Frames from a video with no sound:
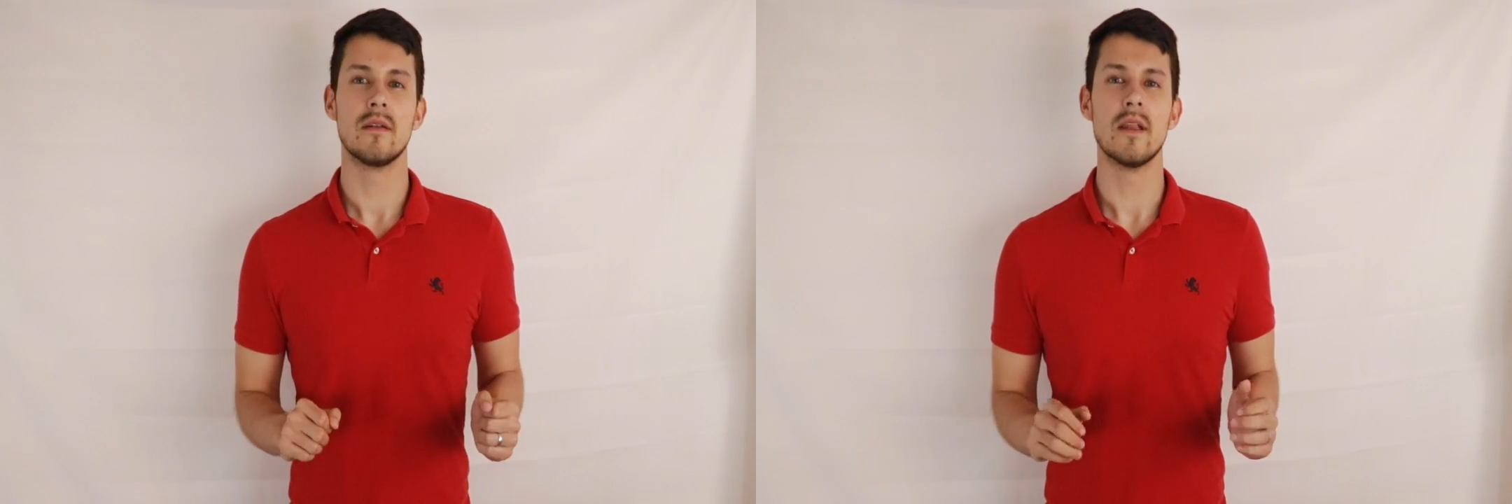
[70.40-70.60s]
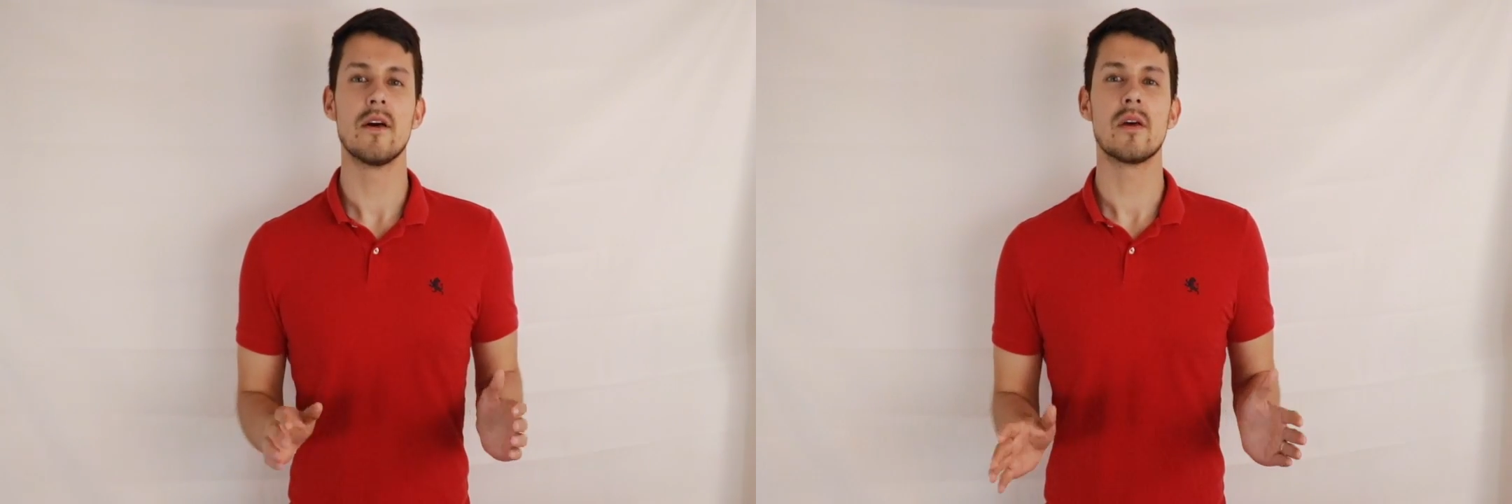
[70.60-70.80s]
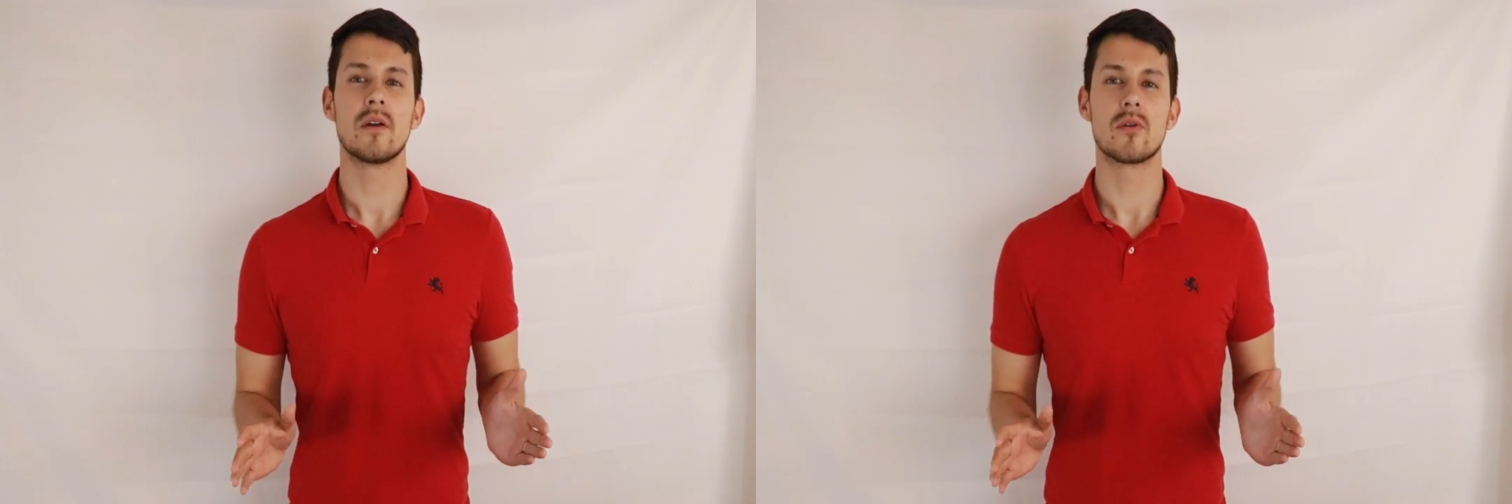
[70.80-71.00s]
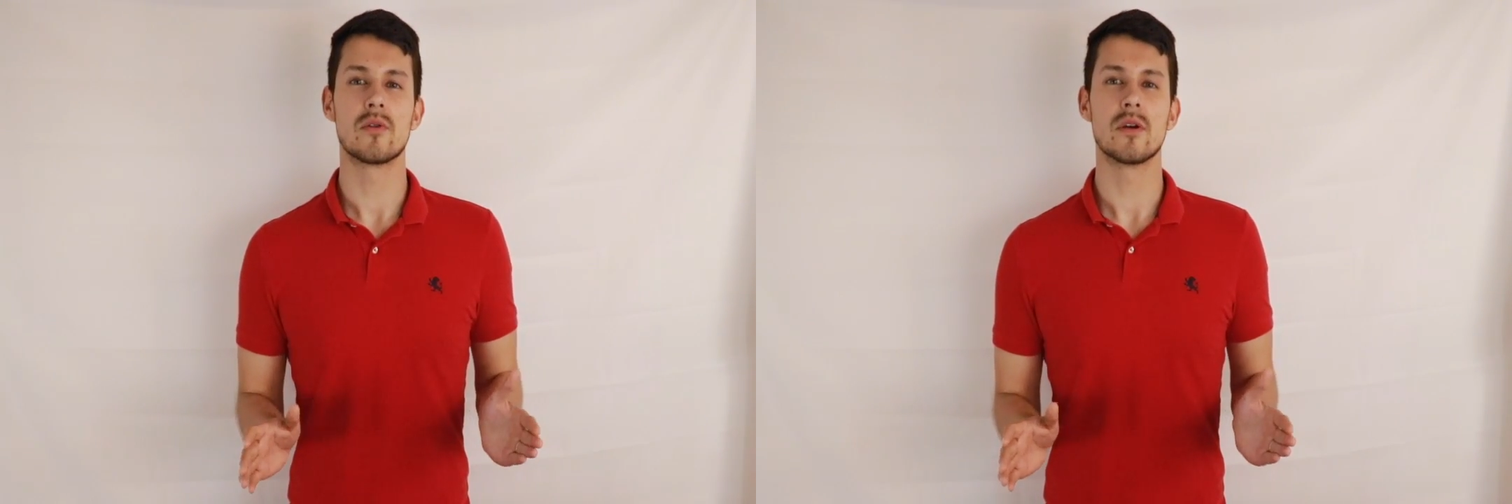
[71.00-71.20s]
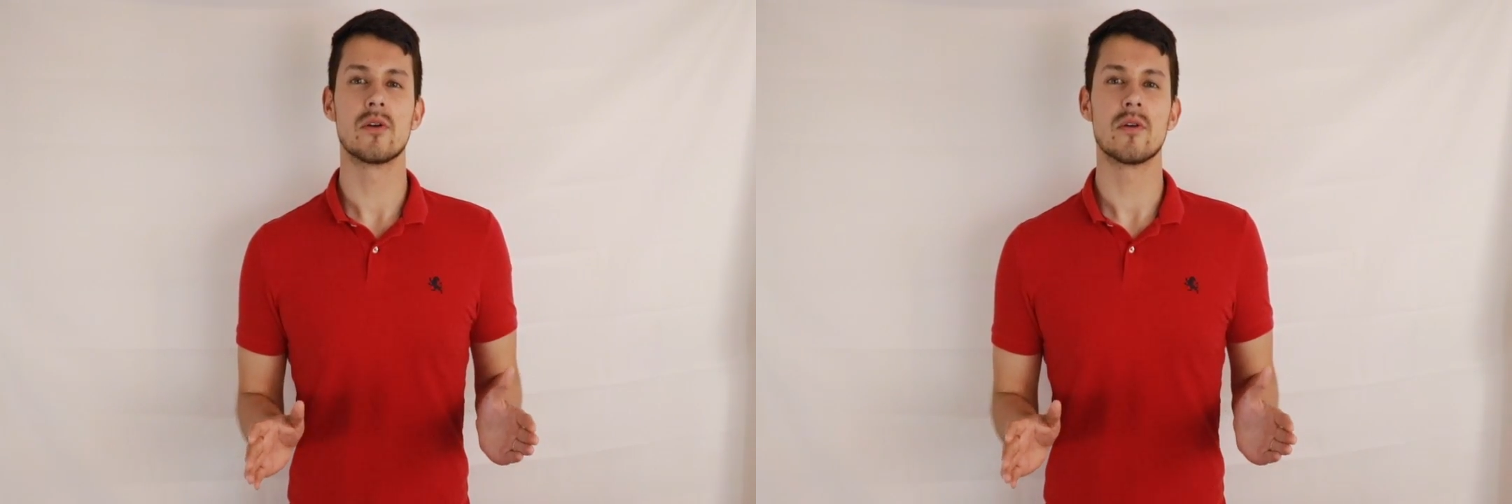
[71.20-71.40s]
Now that
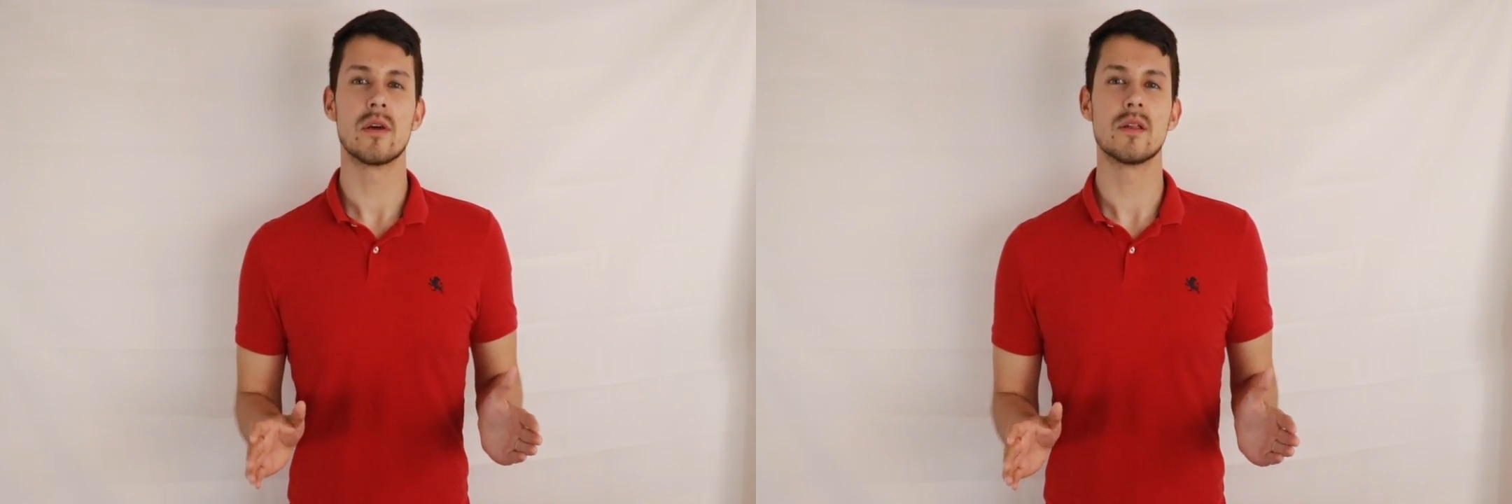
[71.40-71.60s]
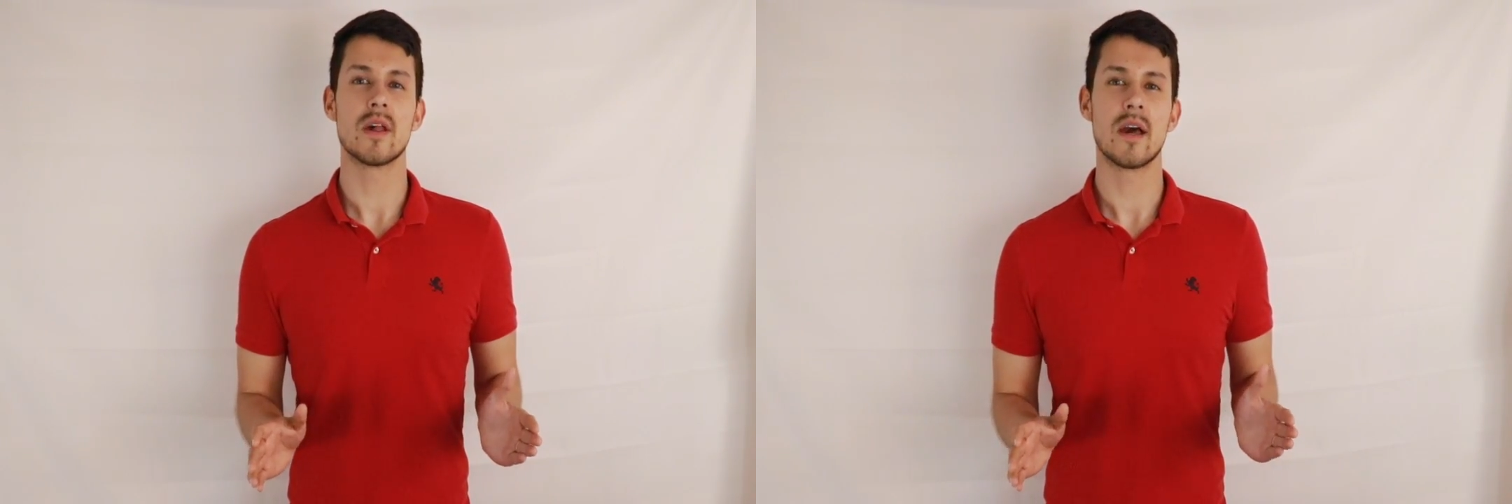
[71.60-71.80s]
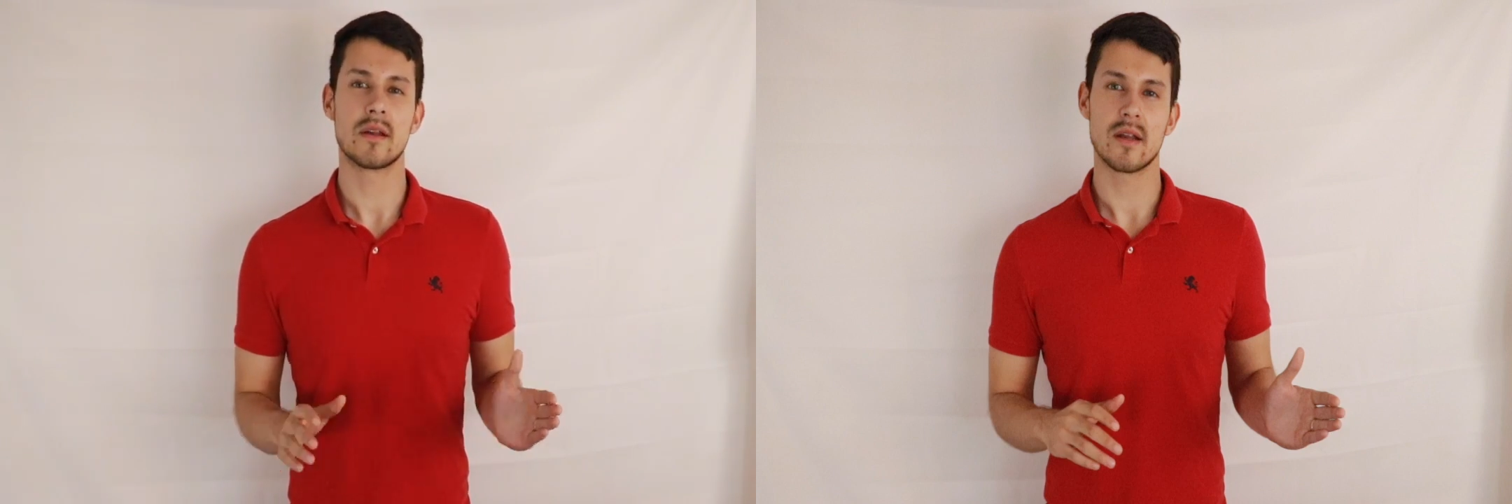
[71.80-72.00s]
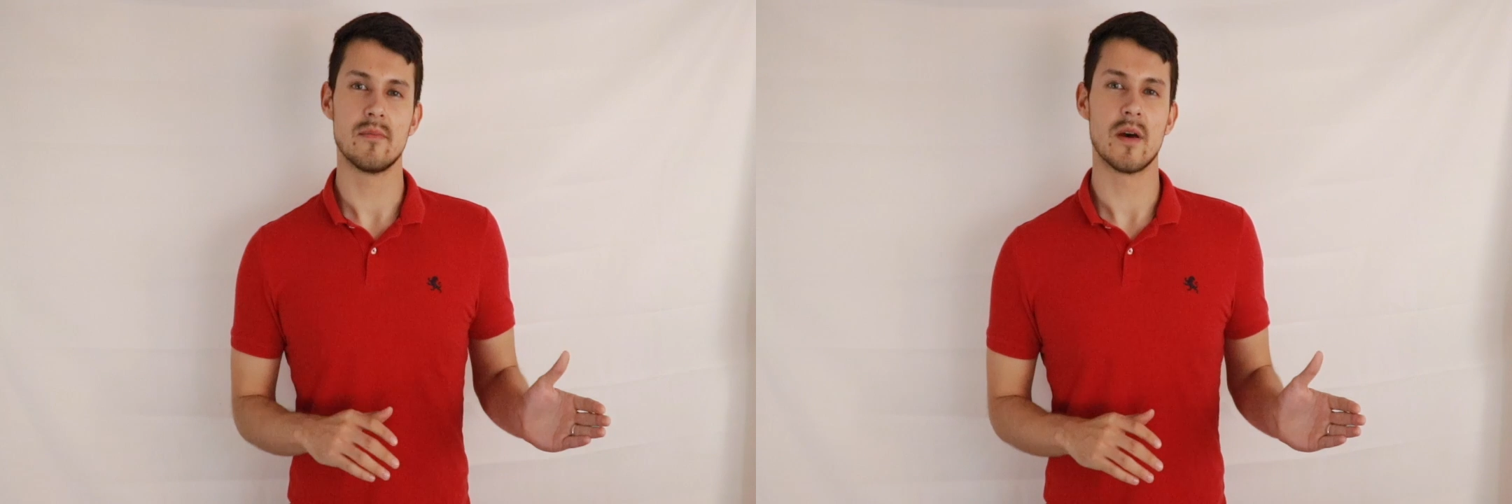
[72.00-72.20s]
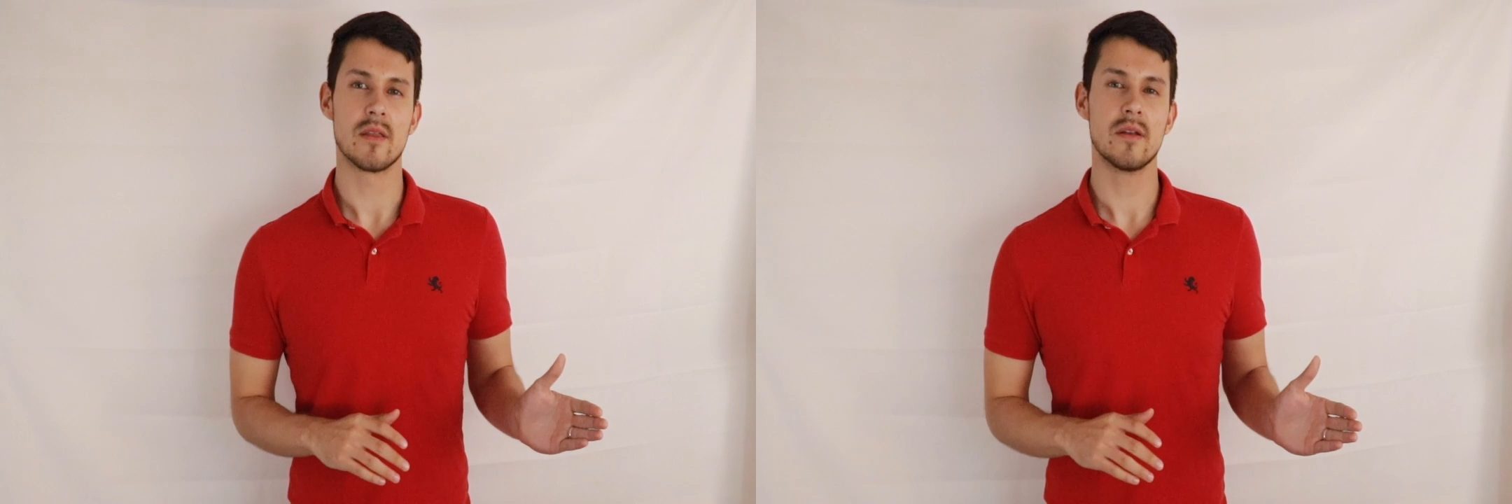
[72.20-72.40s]
Rodrigo is at Real
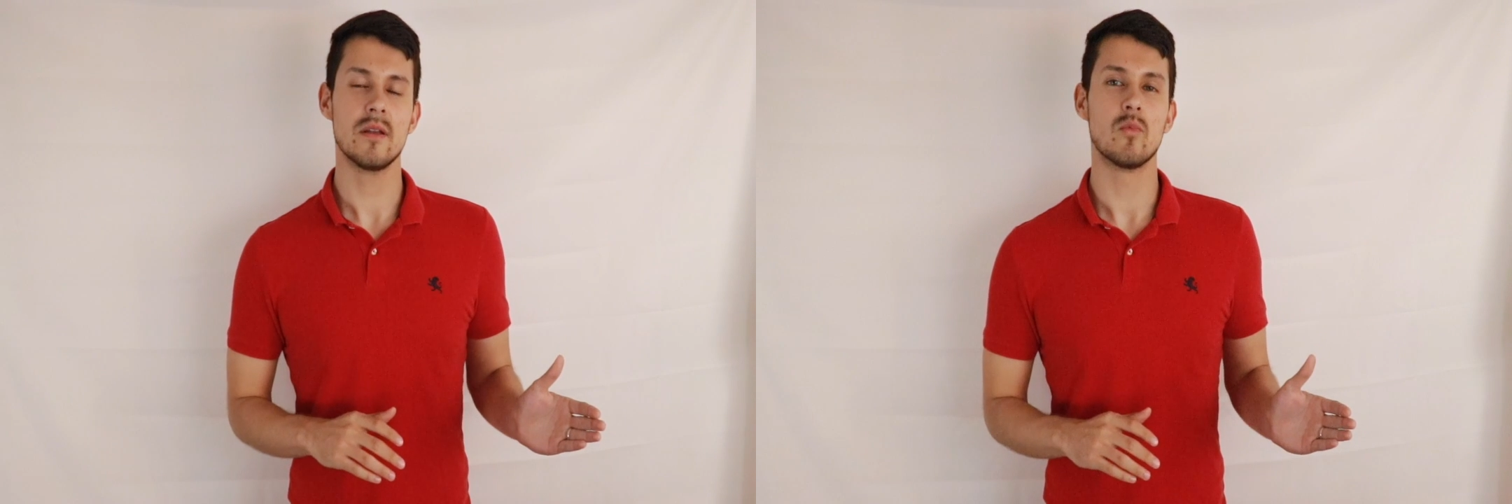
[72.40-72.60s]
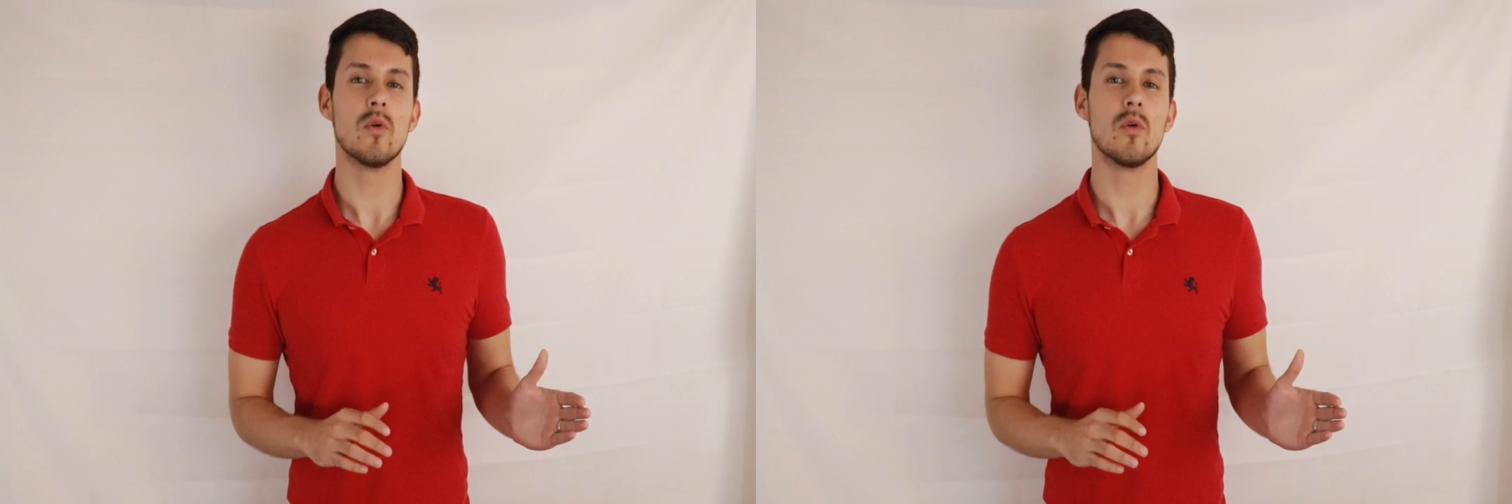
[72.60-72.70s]
Madrid,